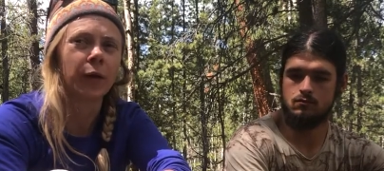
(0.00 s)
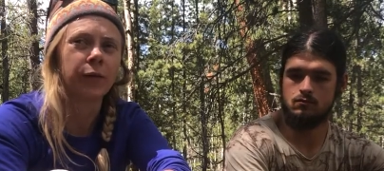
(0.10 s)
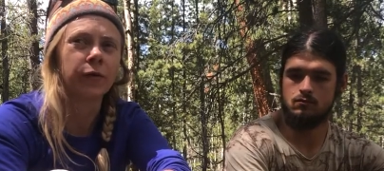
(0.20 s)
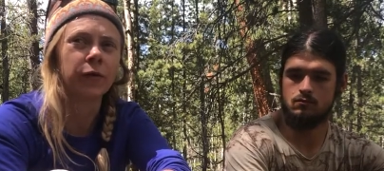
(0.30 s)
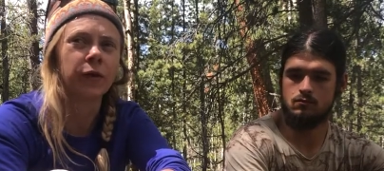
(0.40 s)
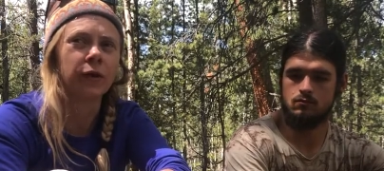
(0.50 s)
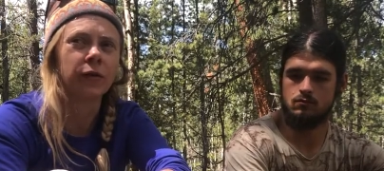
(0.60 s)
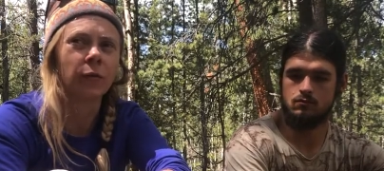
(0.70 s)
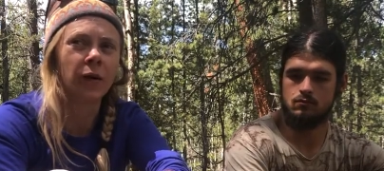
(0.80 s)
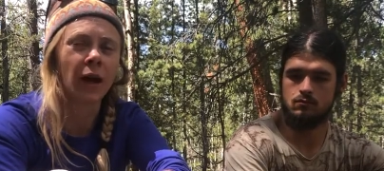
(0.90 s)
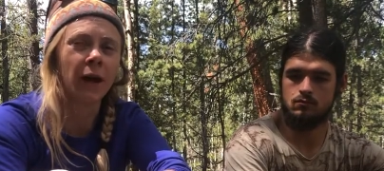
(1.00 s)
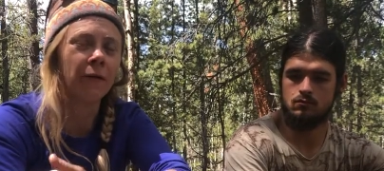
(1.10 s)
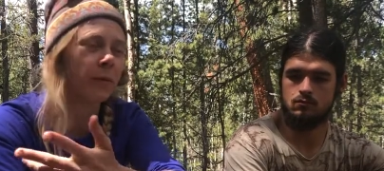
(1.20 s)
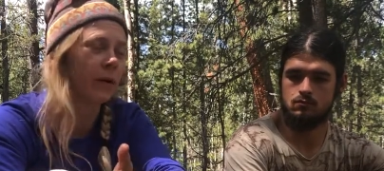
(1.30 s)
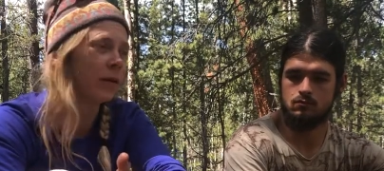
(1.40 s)
Speaker 1: on foot that we had
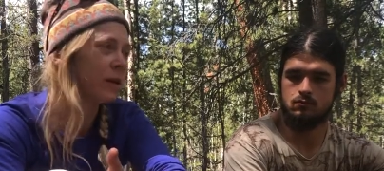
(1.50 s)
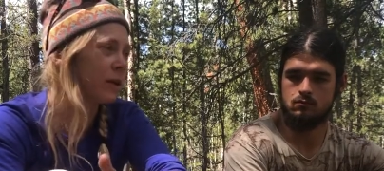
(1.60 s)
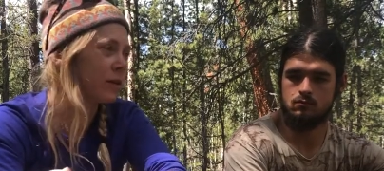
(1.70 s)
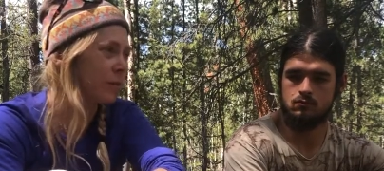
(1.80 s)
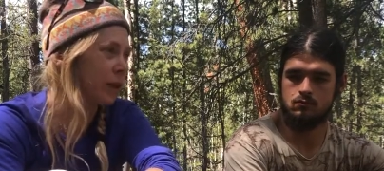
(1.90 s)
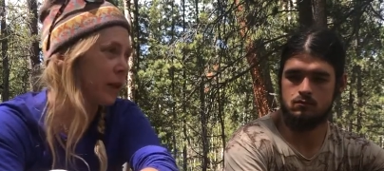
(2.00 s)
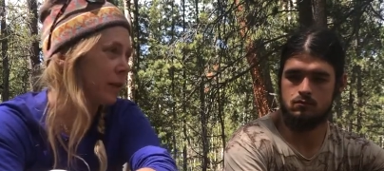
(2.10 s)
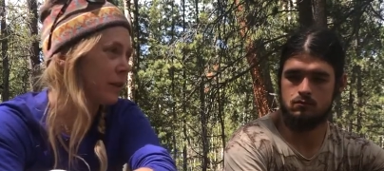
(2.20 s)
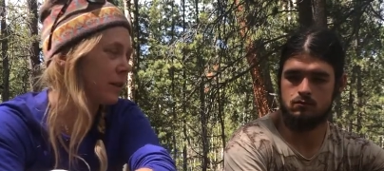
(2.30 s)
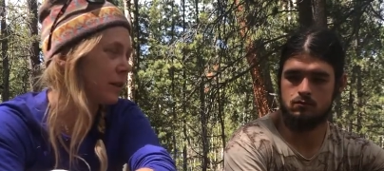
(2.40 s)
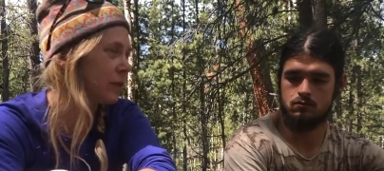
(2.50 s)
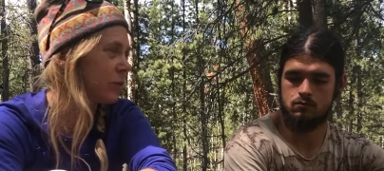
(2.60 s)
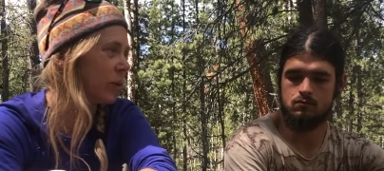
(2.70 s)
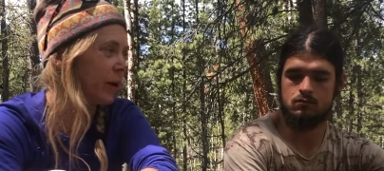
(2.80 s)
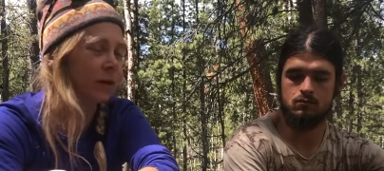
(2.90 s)
the ability to plant these seeds
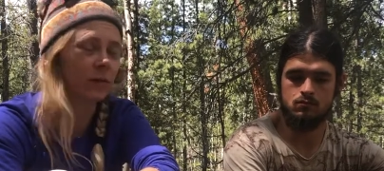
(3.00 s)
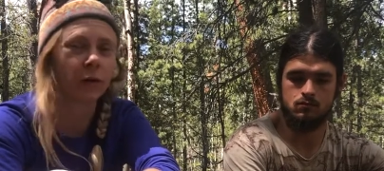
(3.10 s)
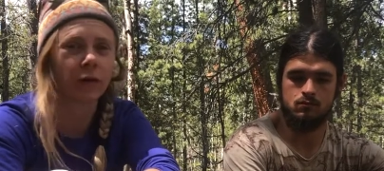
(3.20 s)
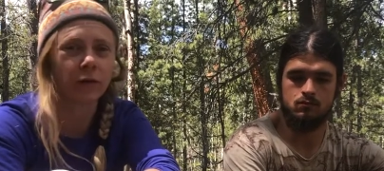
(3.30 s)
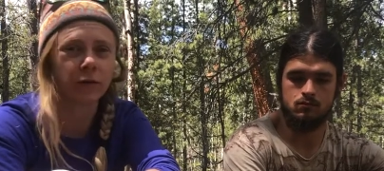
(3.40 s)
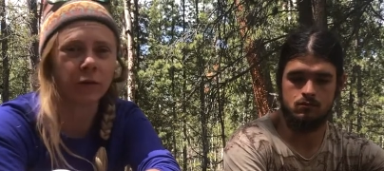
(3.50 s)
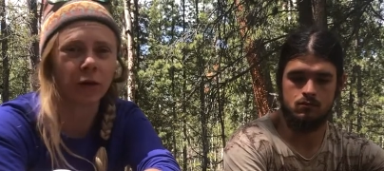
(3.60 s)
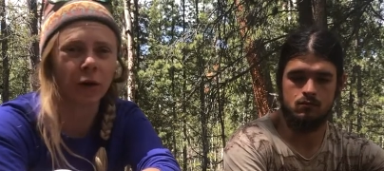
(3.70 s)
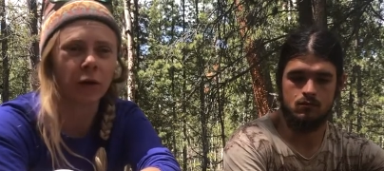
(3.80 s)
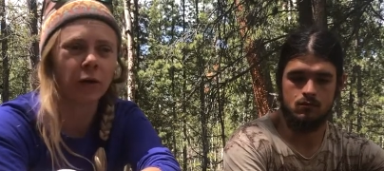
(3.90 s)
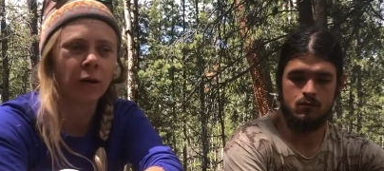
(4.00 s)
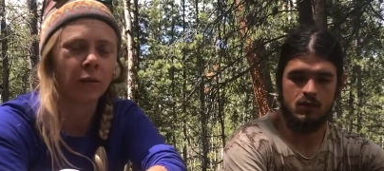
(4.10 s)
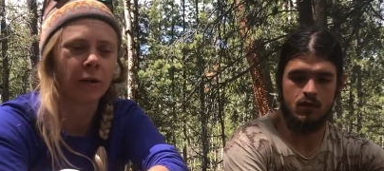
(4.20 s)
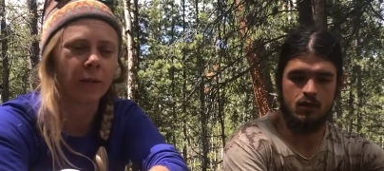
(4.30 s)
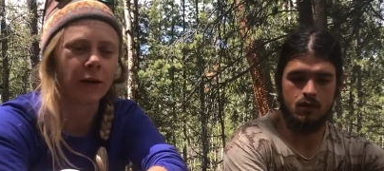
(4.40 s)
we mm -hmm. might as mm-hmm. well you know
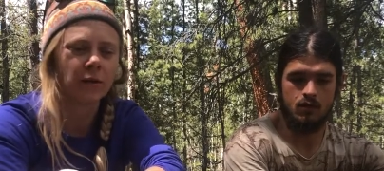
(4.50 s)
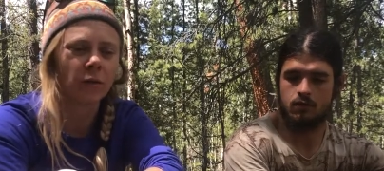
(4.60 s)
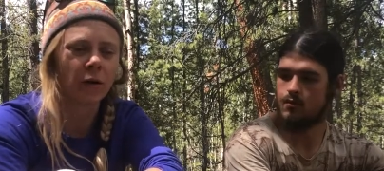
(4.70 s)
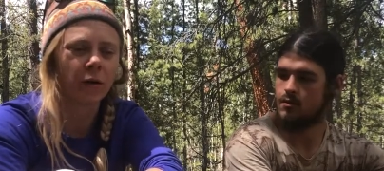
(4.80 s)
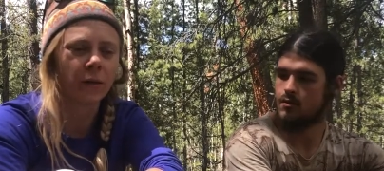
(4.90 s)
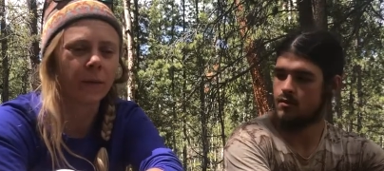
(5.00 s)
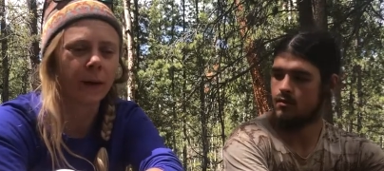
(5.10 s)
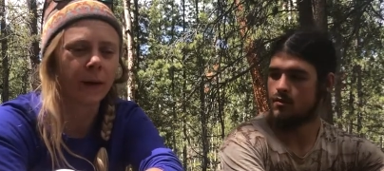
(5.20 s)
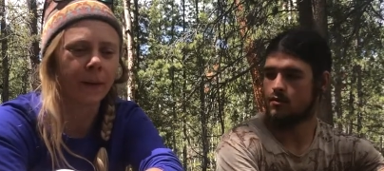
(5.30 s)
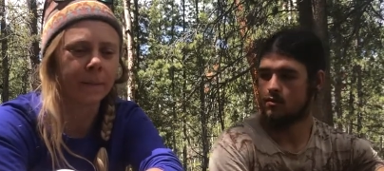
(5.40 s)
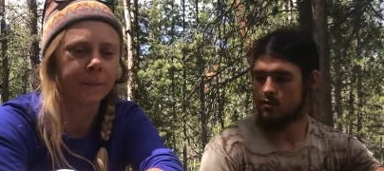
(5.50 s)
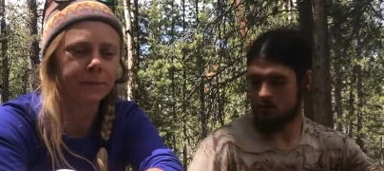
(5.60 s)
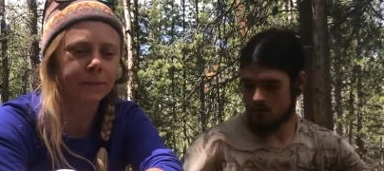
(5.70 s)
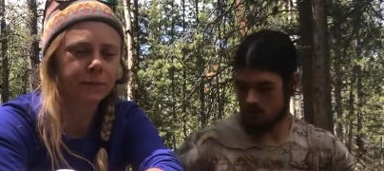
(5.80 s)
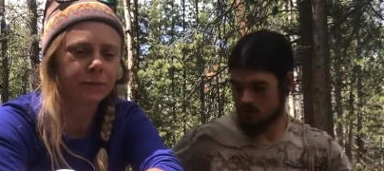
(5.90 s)
we and might as well
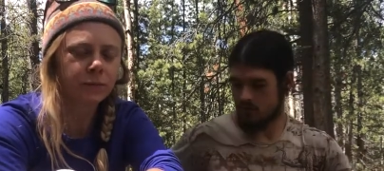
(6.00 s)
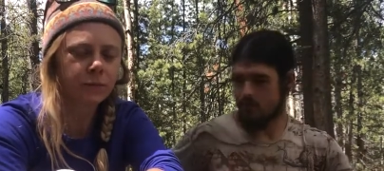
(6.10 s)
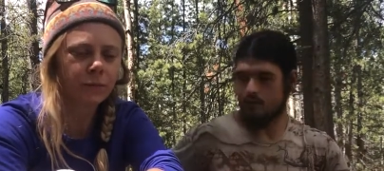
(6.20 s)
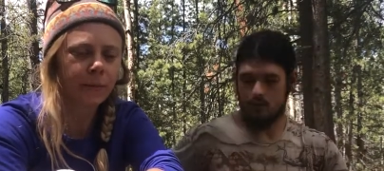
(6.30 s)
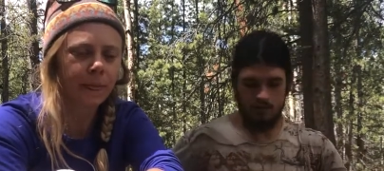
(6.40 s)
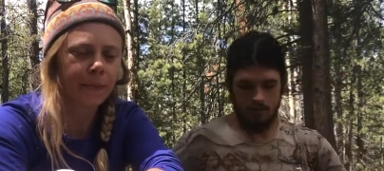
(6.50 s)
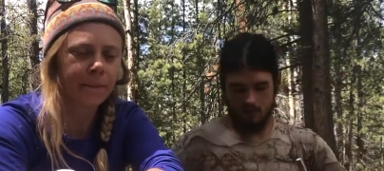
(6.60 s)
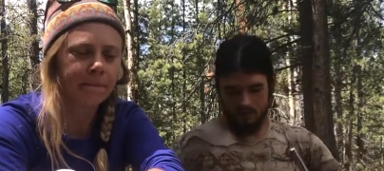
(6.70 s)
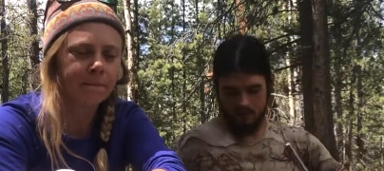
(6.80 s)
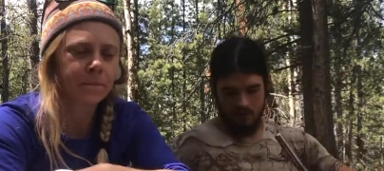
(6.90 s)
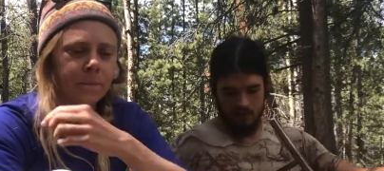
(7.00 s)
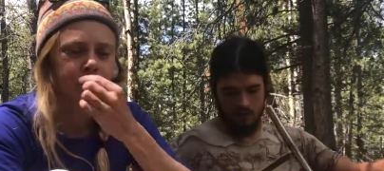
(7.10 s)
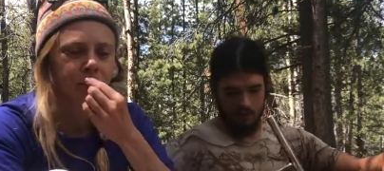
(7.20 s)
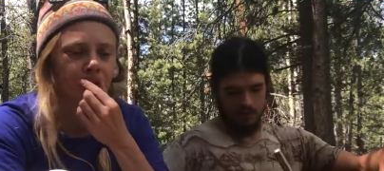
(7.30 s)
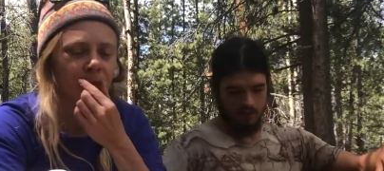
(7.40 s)
um,
Speaker 2: leave it better than we found
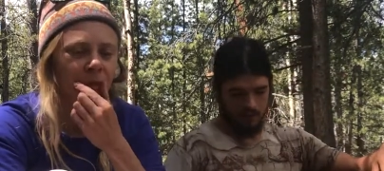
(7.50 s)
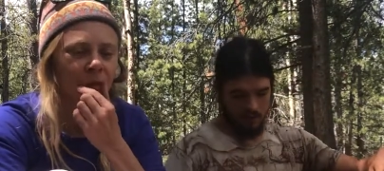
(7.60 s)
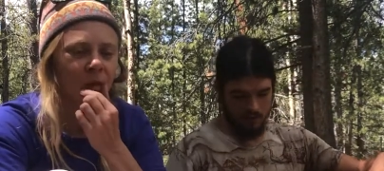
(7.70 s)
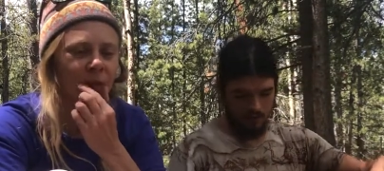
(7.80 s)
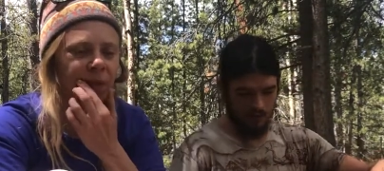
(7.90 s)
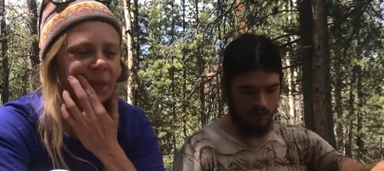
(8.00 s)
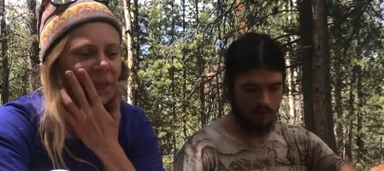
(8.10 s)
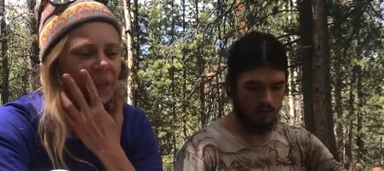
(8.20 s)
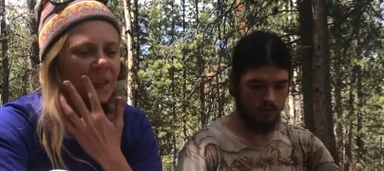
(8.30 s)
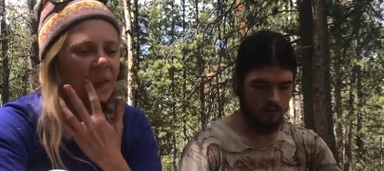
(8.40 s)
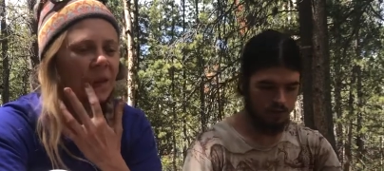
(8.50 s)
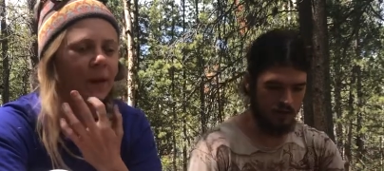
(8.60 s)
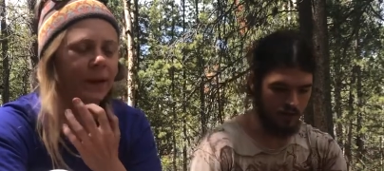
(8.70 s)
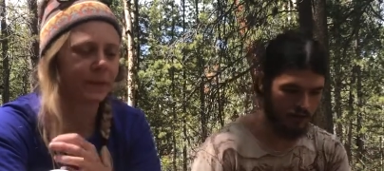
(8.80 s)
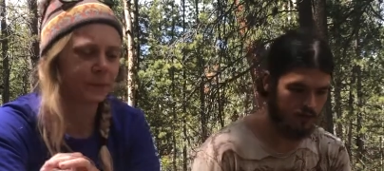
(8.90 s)
it rather than leaving no
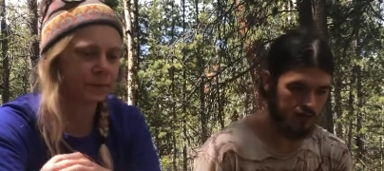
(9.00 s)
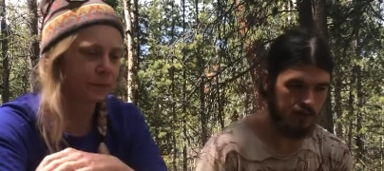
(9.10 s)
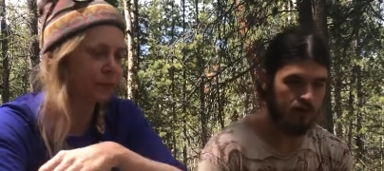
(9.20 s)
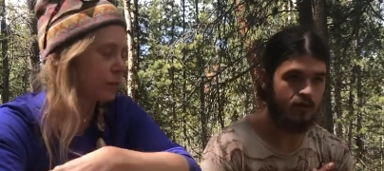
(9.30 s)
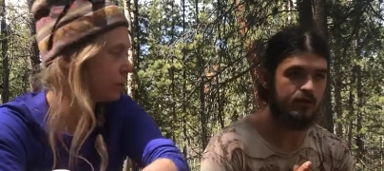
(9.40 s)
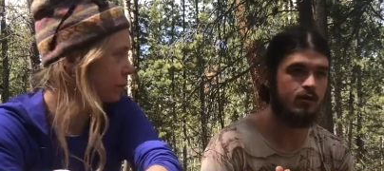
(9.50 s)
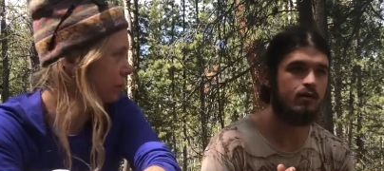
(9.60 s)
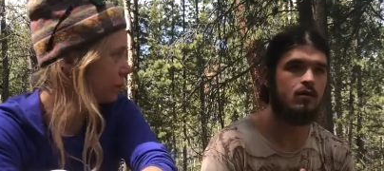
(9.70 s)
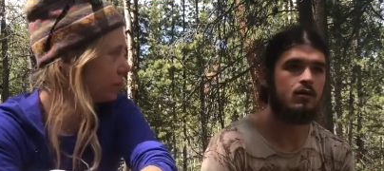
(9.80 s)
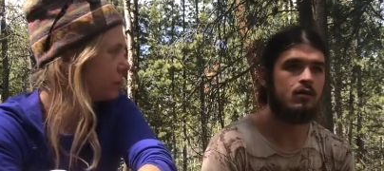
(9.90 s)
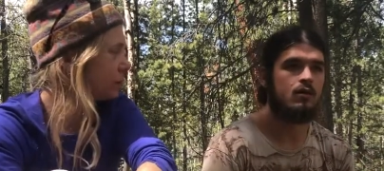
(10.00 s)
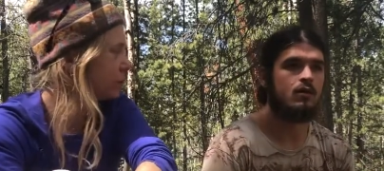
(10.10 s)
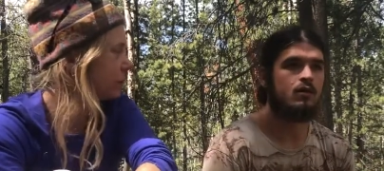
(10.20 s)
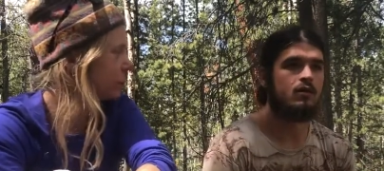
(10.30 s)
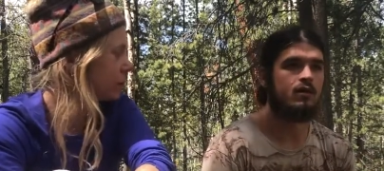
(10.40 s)
trace like leave it
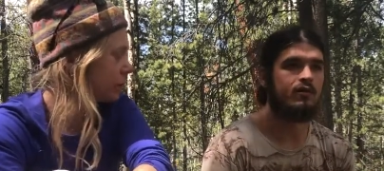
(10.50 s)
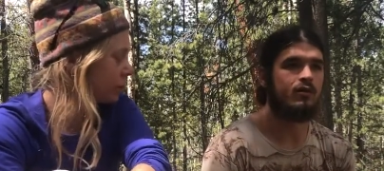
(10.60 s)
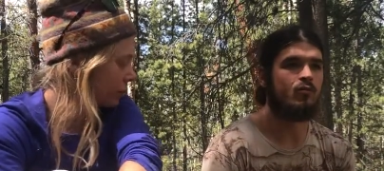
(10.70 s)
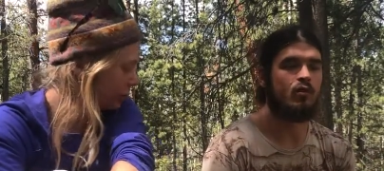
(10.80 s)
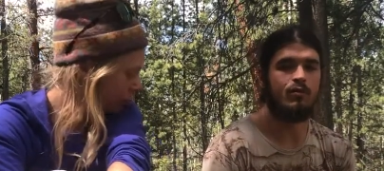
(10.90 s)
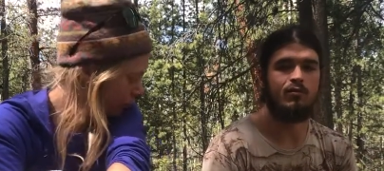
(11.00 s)
leave it more